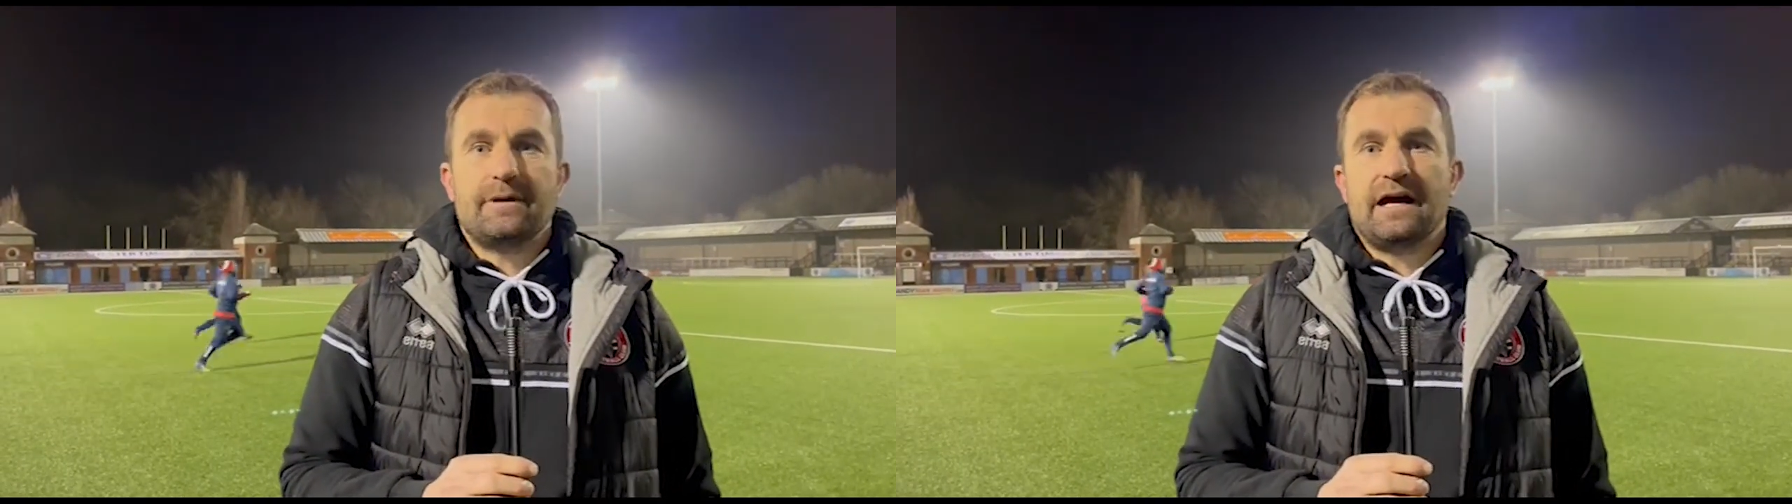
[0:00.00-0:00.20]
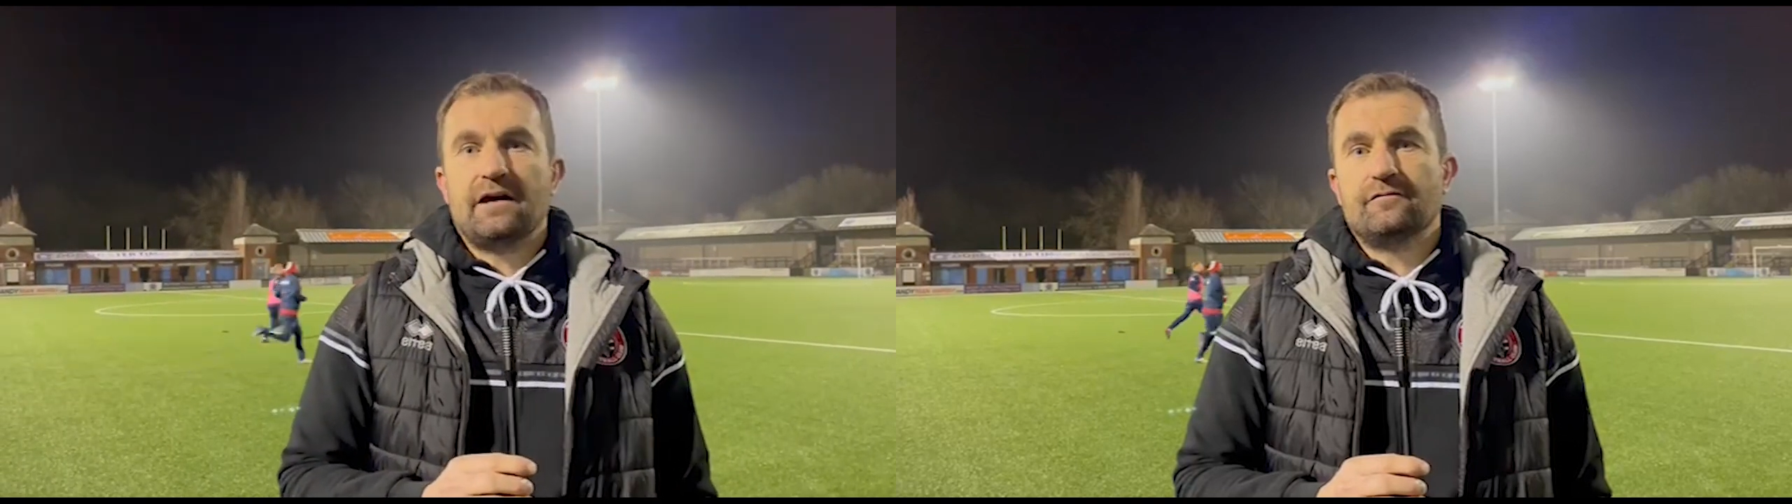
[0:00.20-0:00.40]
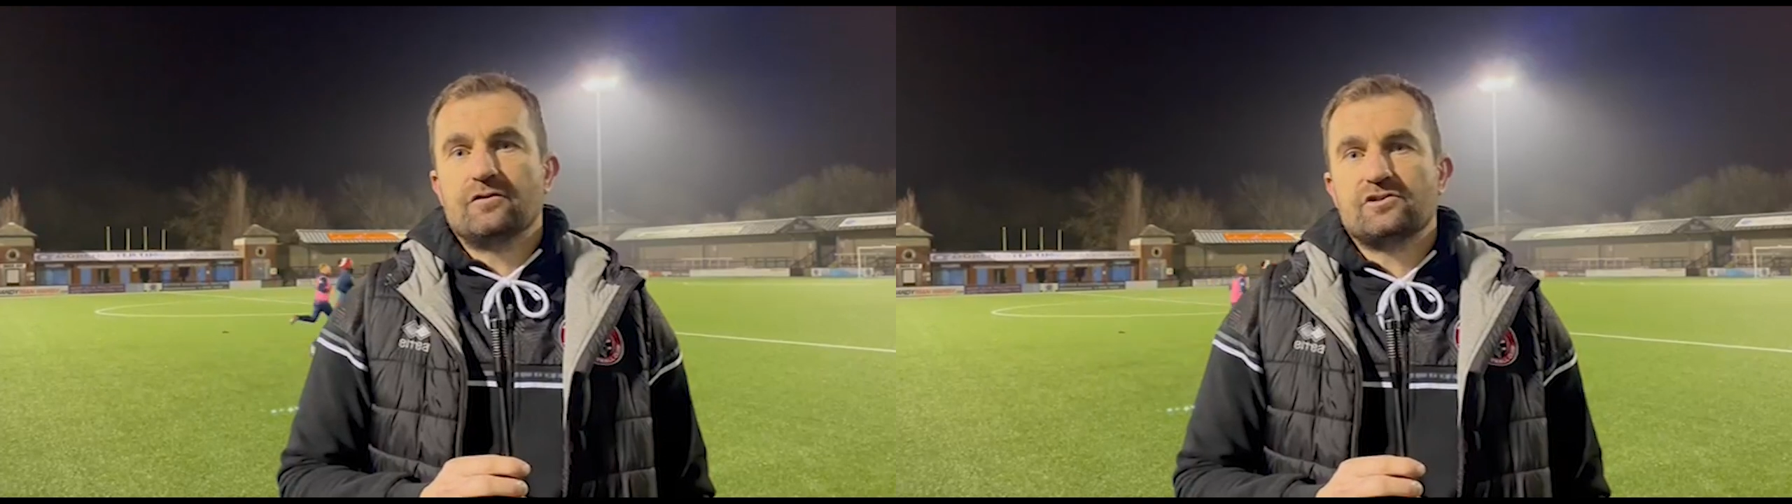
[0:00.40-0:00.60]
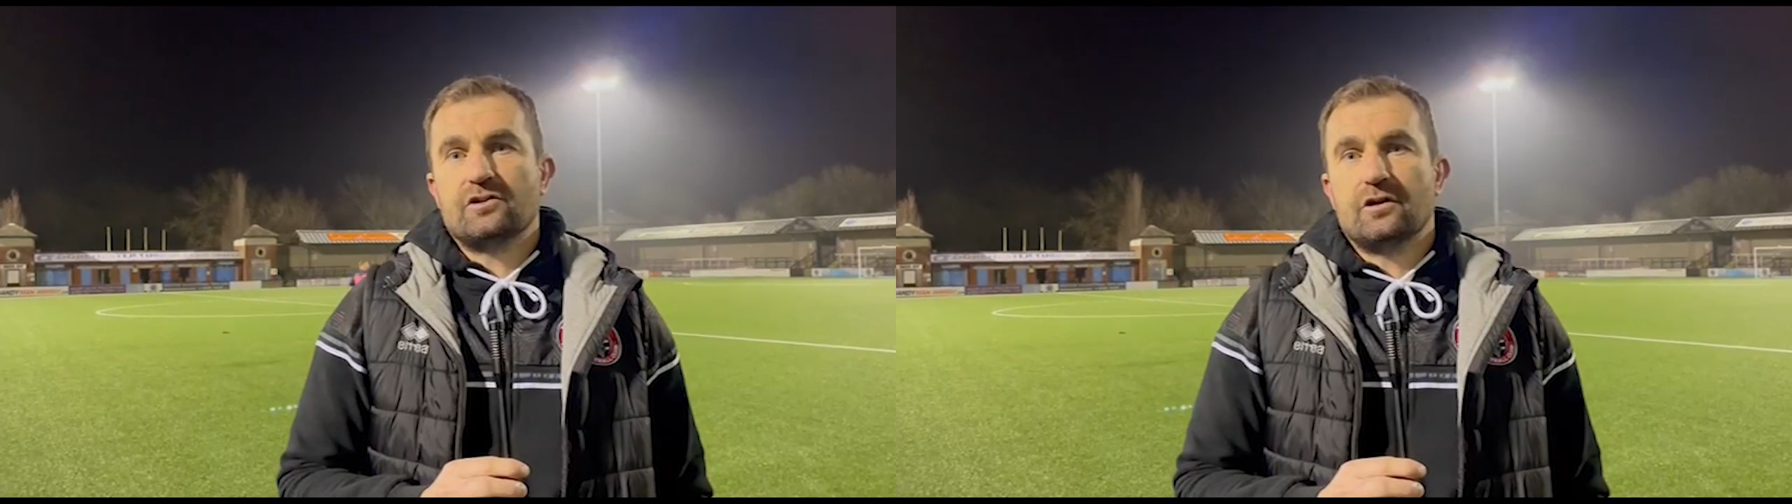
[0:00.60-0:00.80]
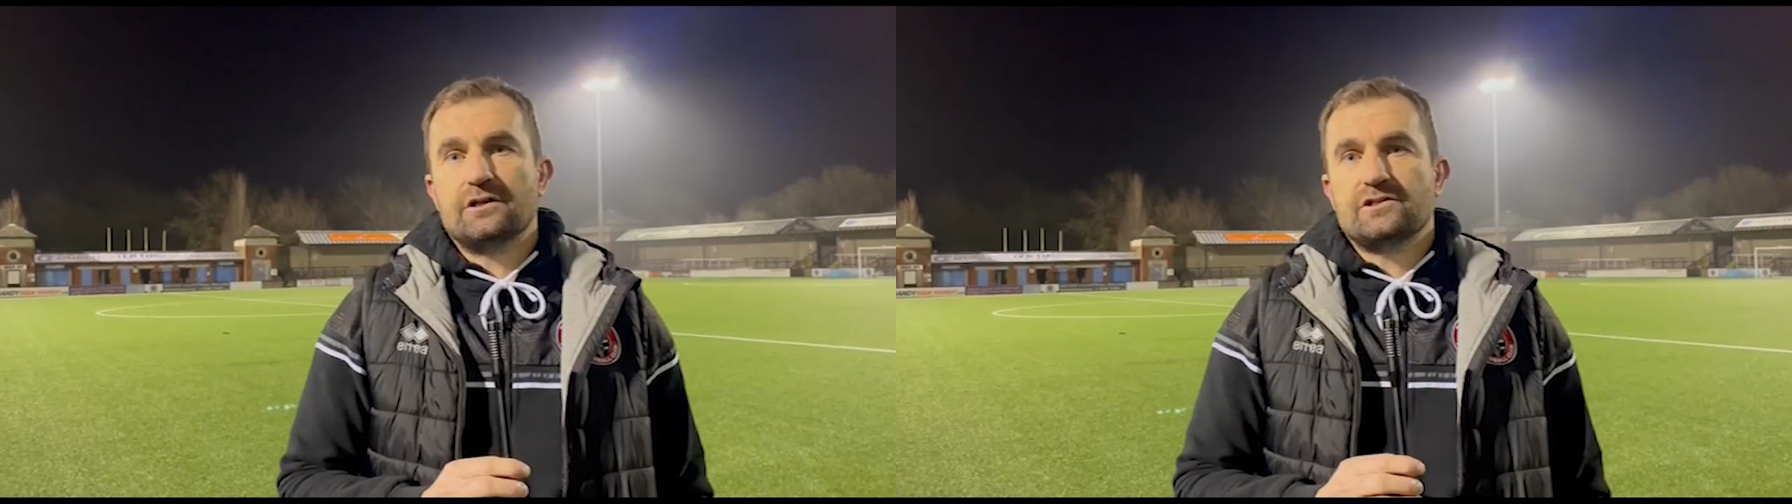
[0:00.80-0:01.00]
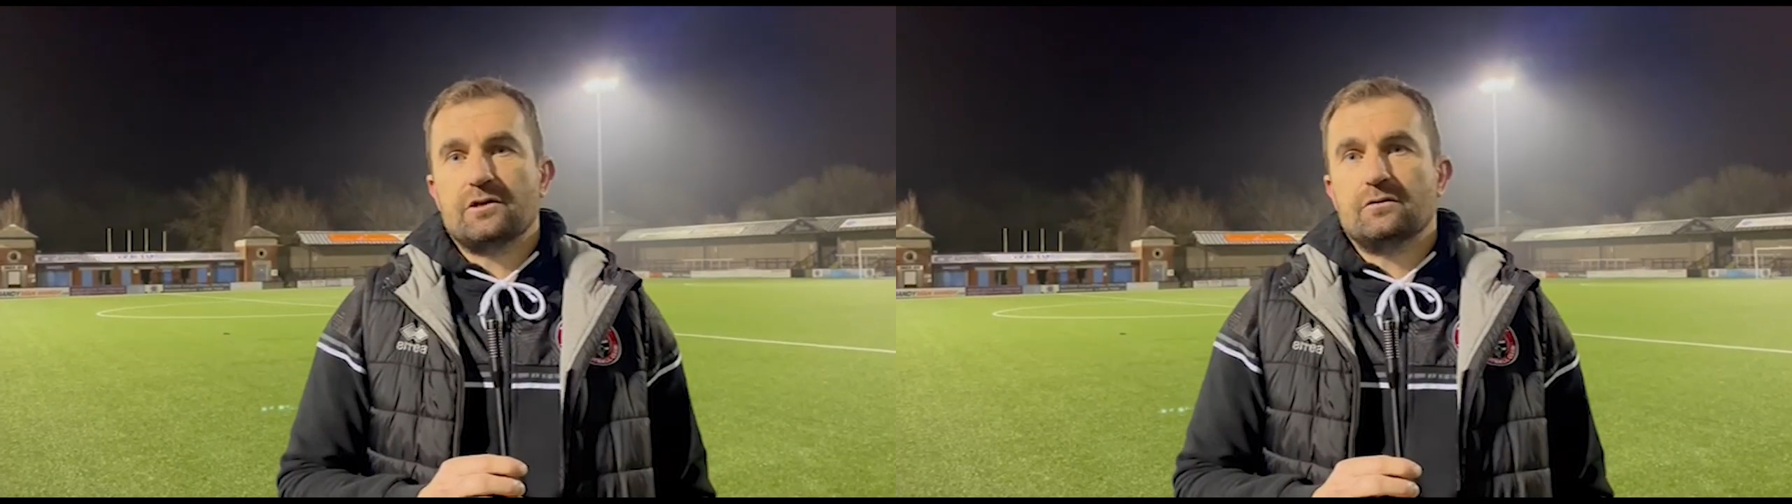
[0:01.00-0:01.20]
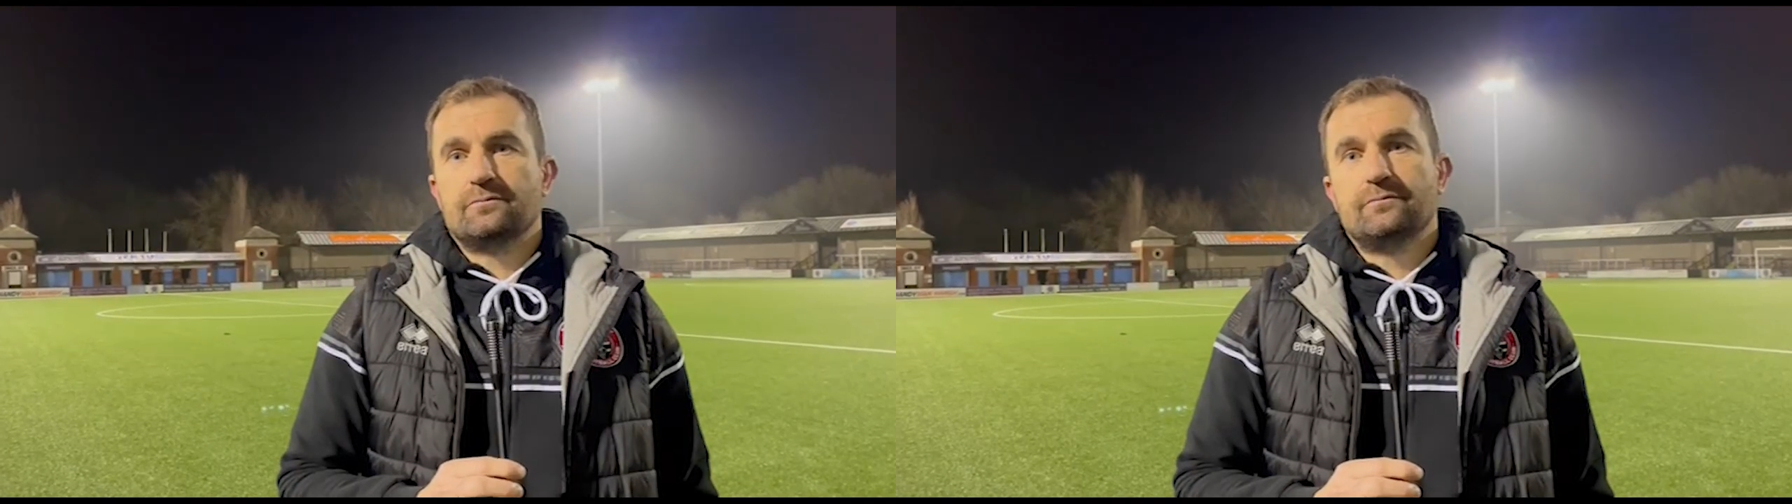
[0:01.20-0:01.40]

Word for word: in hand for us tonight, so